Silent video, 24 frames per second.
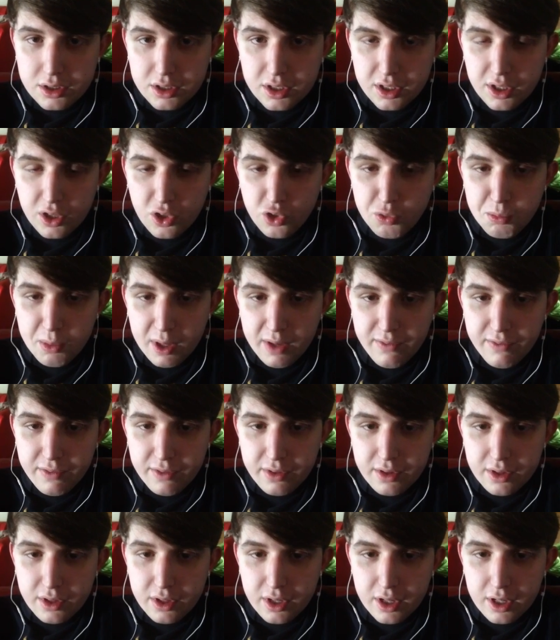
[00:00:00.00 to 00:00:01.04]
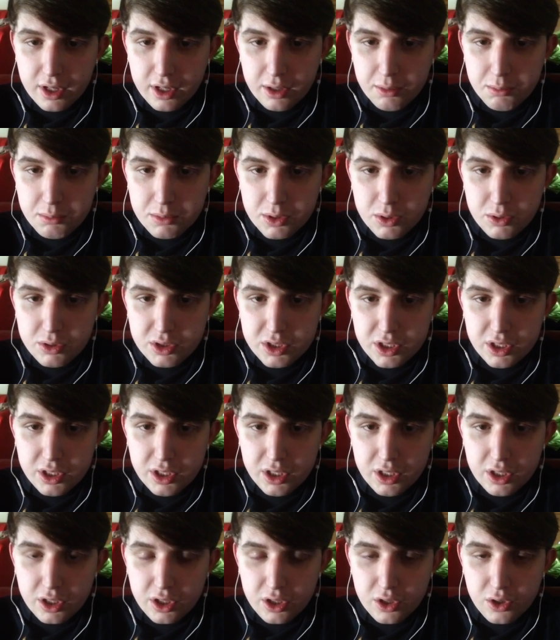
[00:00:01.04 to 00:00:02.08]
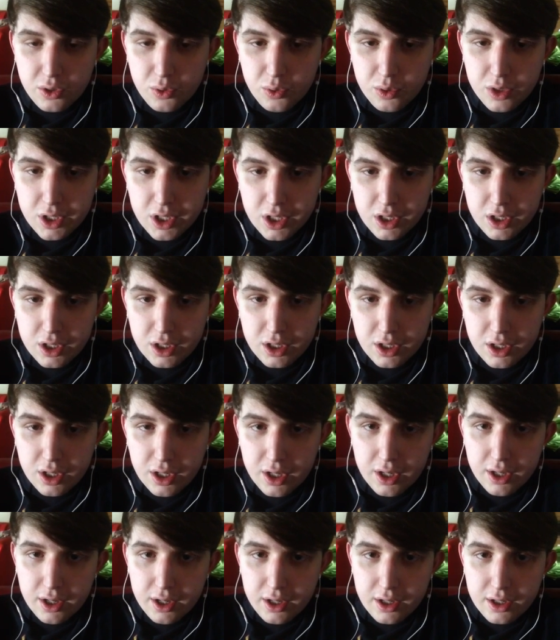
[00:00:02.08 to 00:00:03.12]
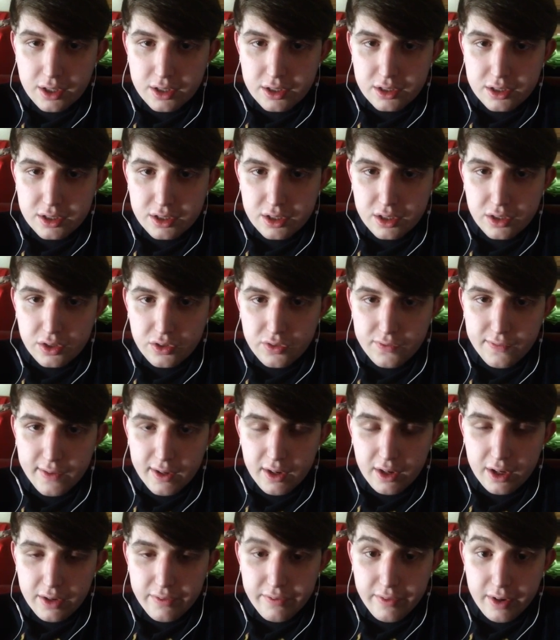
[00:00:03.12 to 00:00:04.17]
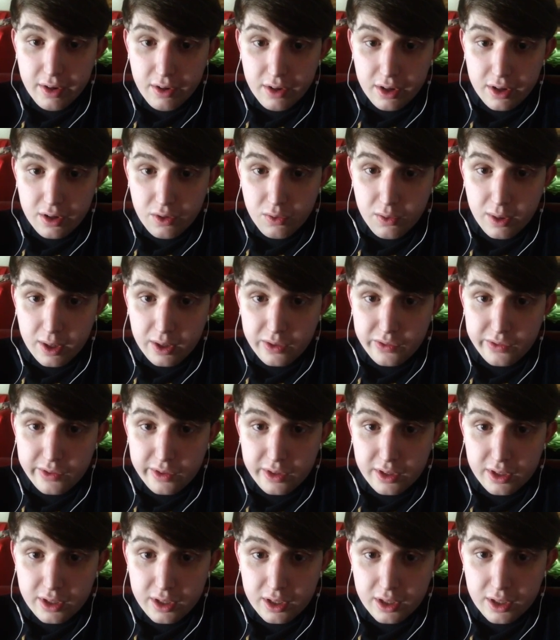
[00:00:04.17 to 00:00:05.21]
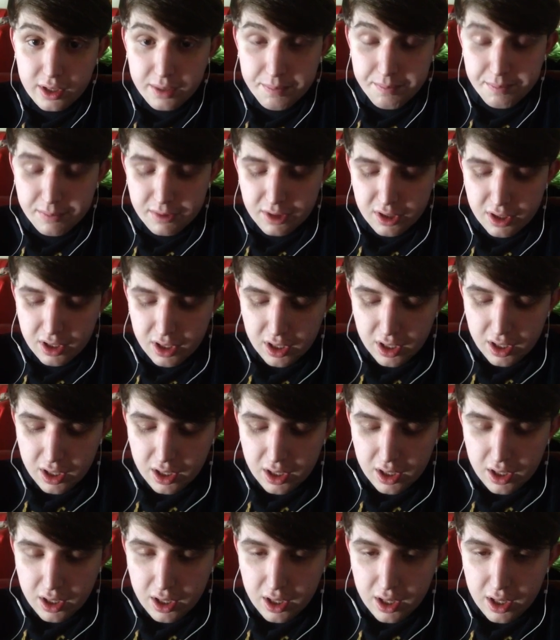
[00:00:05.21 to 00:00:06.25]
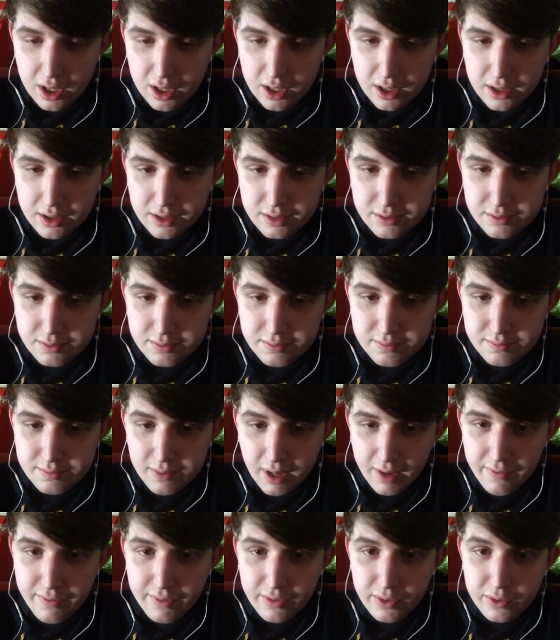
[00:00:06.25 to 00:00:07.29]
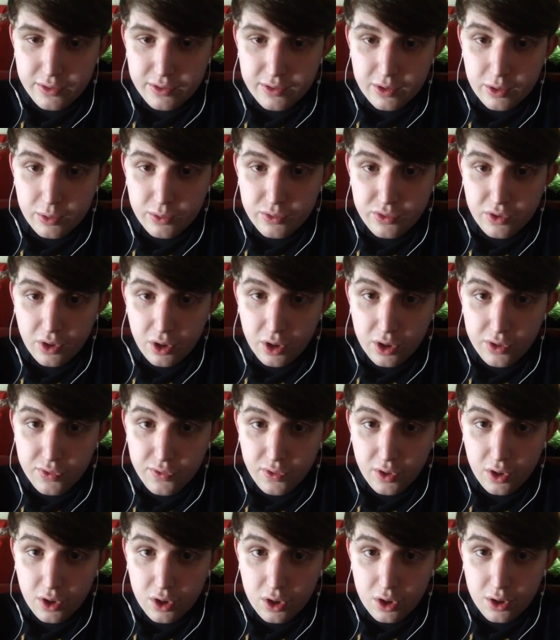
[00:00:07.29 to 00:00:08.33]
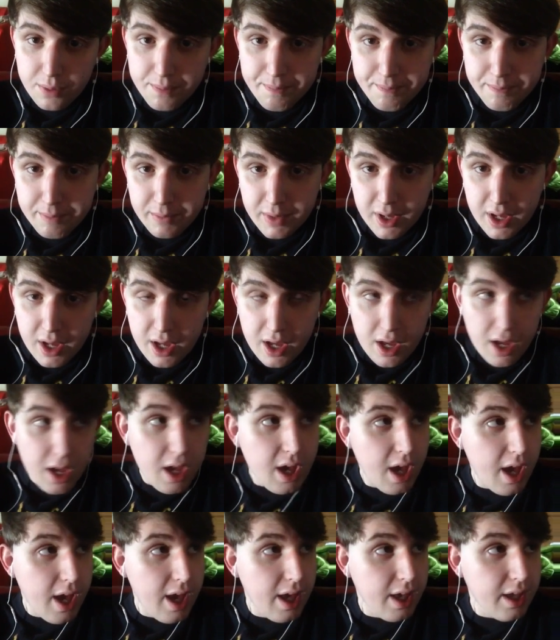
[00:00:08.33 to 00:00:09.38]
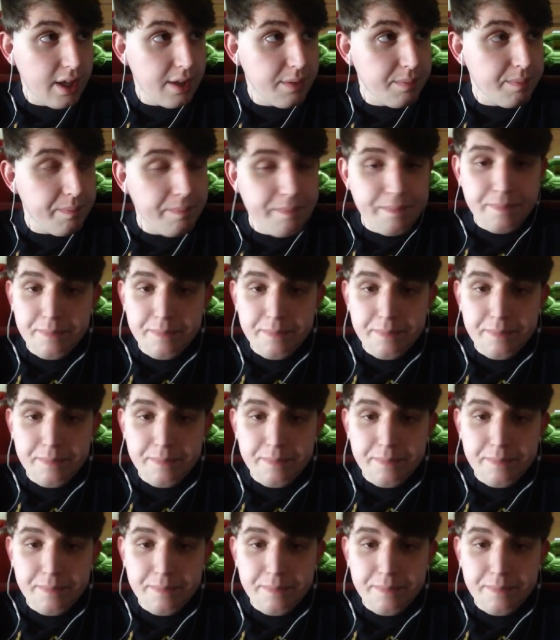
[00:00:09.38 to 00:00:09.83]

She goes by the name Eugenia Cooney. She's very, very anorexic, and I feel so sorry for her. And